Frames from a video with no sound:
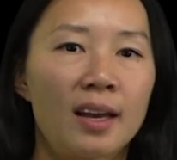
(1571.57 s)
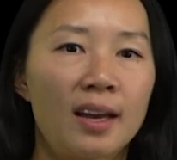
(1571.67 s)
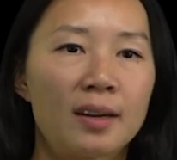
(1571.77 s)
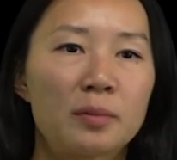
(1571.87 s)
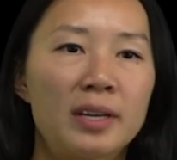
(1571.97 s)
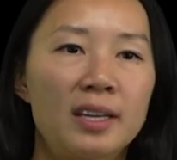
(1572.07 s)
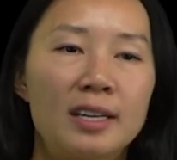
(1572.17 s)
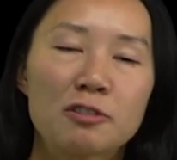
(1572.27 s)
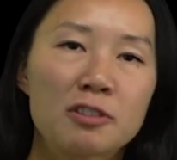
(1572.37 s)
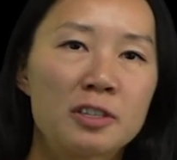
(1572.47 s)
and we
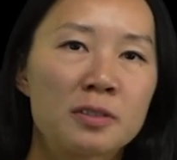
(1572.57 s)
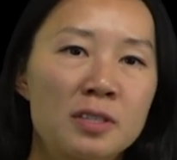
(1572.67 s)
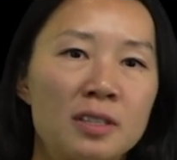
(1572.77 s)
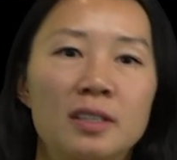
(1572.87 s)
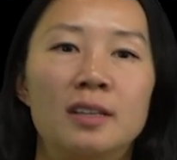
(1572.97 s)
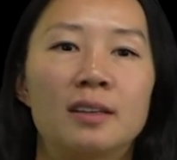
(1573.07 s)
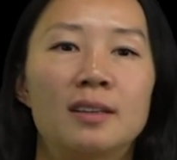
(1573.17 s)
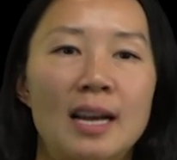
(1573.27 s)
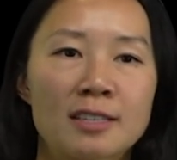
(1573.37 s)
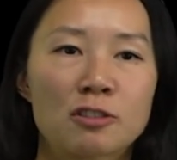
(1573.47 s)
introduced the
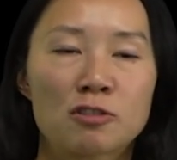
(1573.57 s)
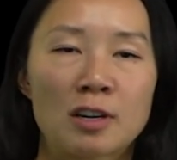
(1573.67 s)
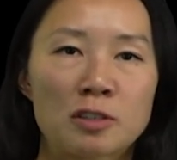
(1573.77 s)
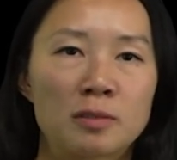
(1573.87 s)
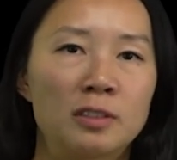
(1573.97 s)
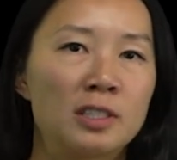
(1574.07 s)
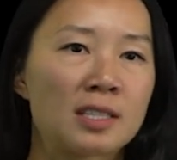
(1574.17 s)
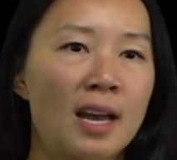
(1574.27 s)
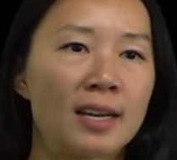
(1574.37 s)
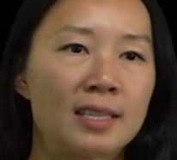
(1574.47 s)
NASA Structural
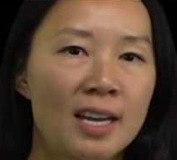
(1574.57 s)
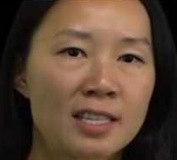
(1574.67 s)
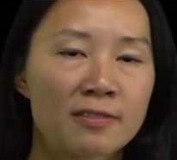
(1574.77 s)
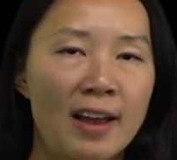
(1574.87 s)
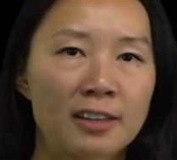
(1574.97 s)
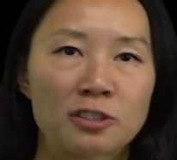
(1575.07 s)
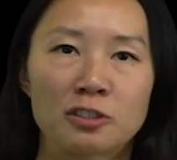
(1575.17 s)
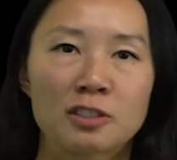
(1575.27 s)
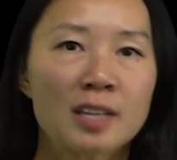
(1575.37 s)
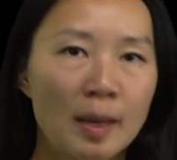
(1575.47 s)
Design and Test
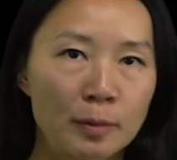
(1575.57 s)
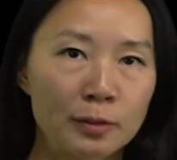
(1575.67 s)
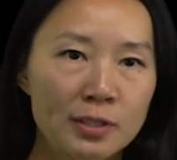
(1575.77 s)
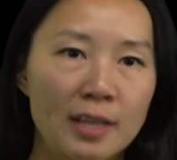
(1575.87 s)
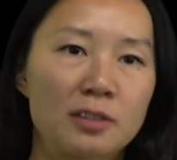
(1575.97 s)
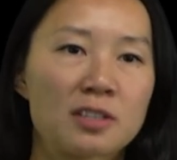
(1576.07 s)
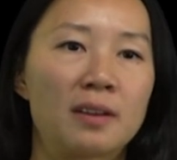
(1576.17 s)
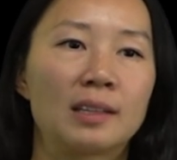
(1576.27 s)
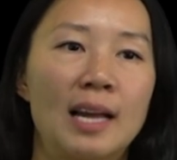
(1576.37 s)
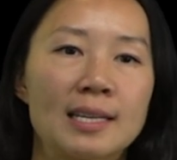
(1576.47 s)
Factors tables that you saw
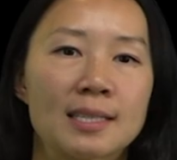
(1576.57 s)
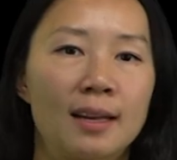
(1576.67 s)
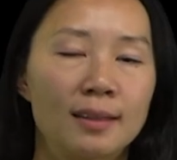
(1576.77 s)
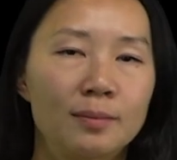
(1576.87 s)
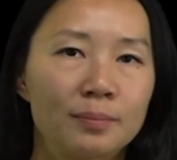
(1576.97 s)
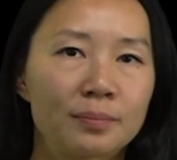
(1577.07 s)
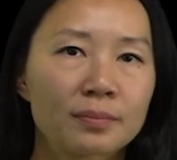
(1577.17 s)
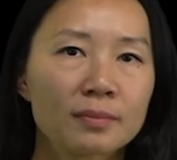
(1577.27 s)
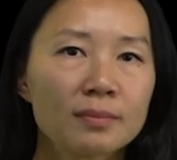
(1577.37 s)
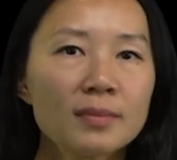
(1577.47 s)
on the last slide.
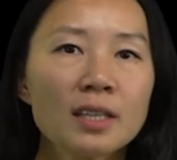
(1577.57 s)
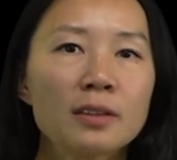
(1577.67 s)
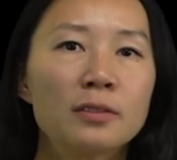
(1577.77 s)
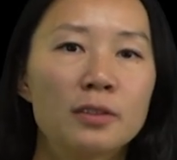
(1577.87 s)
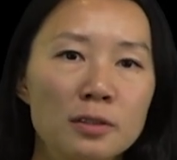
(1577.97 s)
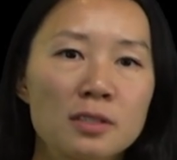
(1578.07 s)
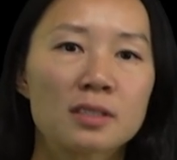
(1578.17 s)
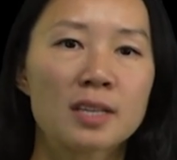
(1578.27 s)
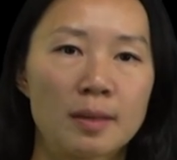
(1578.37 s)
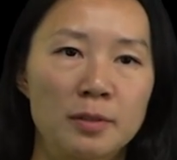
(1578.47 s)
Those
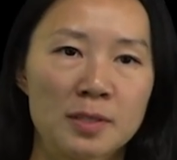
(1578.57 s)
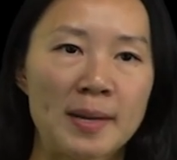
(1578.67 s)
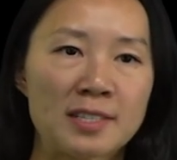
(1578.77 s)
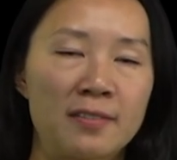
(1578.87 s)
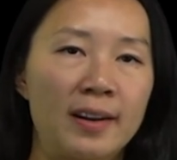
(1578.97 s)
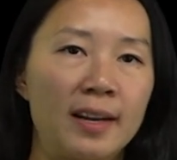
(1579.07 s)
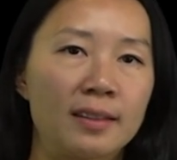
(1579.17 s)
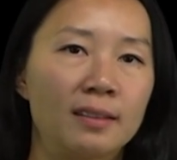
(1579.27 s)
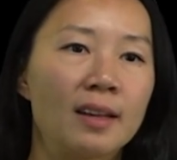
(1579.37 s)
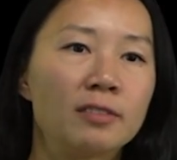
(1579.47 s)
tables specify
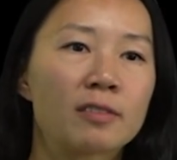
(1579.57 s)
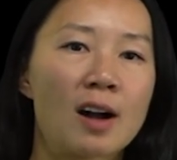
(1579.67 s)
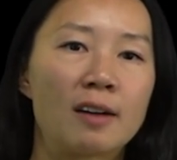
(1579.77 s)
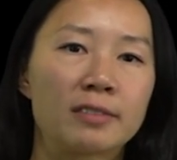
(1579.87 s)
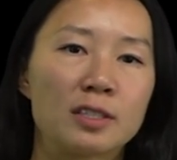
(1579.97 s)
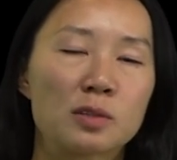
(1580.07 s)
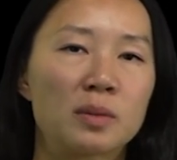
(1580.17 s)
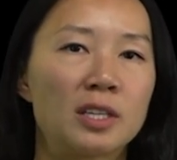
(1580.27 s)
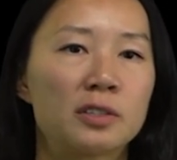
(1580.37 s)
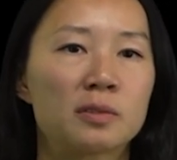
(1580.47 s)
the level of confidence
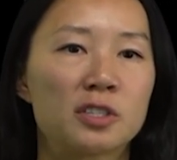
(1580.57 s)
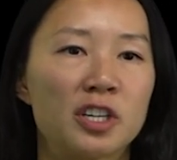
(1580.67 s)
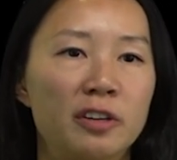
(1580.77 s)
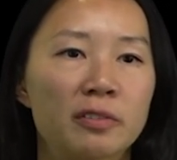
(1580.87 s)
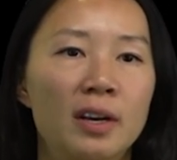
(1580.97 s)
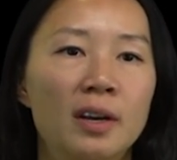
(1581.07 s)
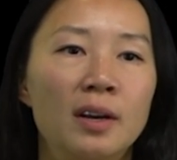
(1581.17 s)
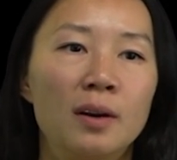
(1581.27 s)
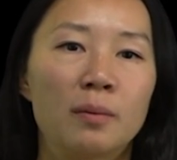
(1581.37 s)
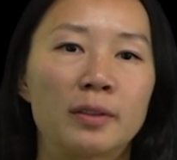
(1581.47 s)
we need to achieve,
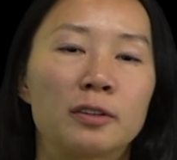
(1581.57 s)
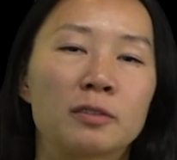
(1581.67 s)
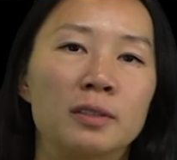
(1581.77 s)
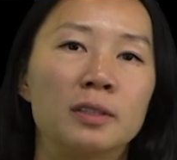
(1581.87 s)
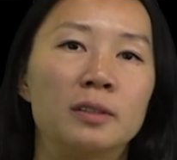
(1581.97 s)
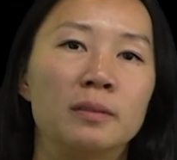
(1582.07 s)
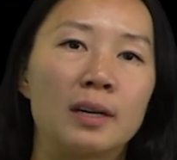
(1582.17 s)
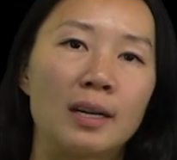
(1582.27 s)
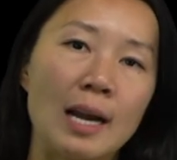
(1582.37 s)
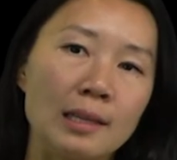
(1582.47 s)
whether through
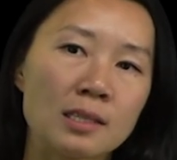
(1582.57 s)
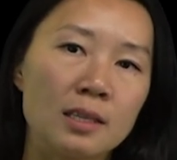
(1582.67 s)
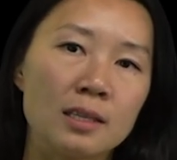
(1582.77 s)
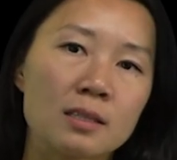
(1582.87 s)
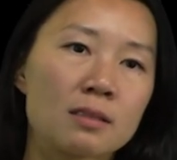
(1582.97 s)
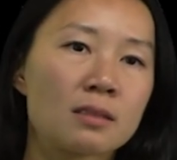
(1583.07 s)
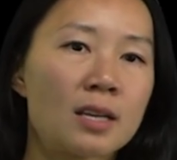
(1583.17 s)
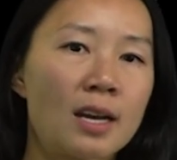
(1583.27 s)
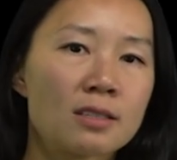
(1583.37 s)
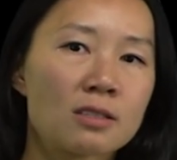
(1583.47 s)
analysis,
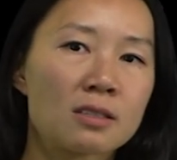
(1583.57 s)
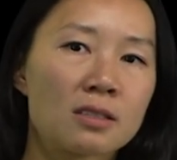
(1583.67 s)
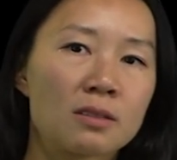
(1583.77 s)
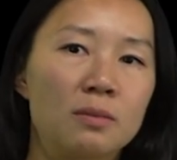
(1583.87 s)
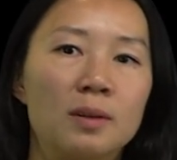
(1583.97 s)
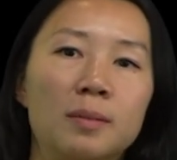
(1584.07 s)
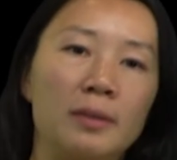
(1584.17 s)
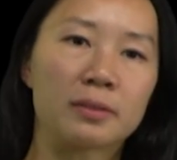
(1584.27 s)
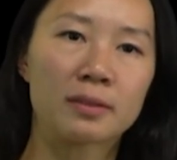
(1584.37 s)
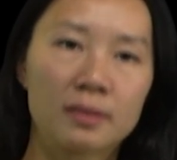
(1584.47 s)
test, or
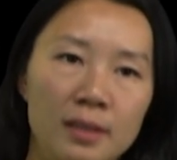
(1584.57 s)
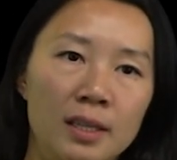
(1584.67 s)
both.